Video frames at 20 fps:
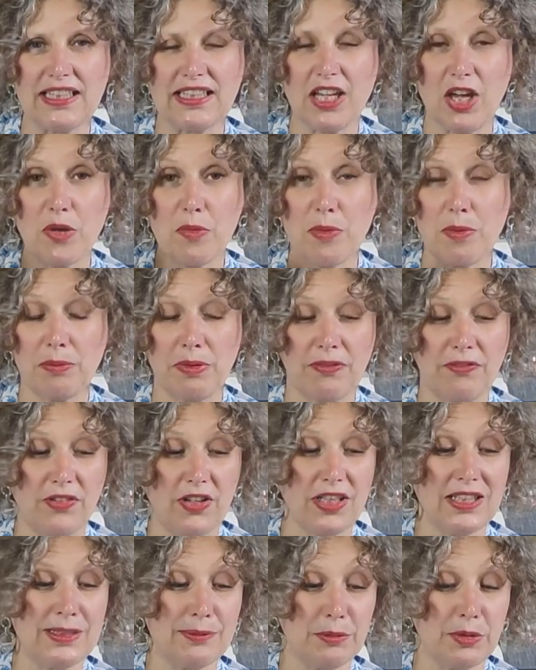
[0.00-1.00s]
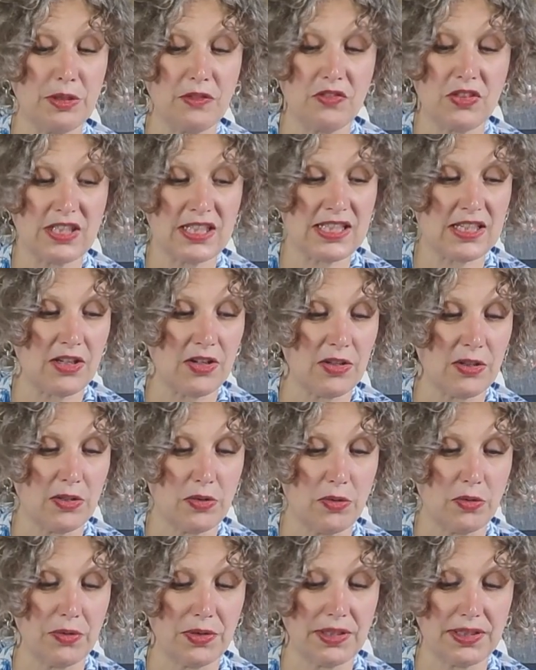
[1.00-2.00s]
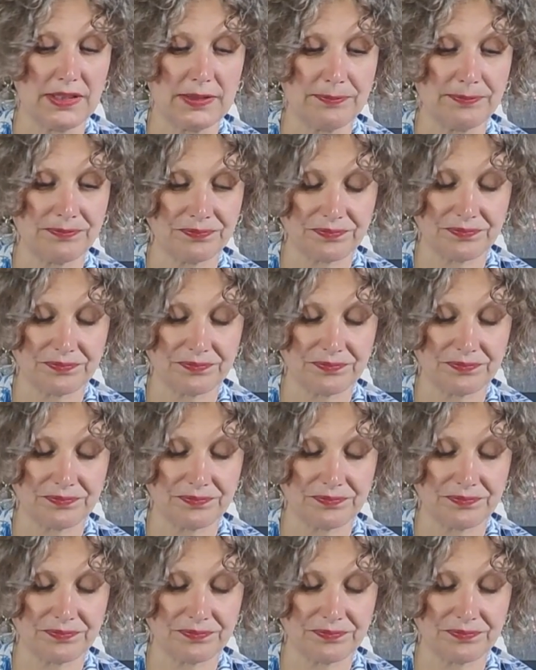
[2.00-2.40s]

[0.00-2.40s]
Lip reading: ago when we first moved to Star Corner,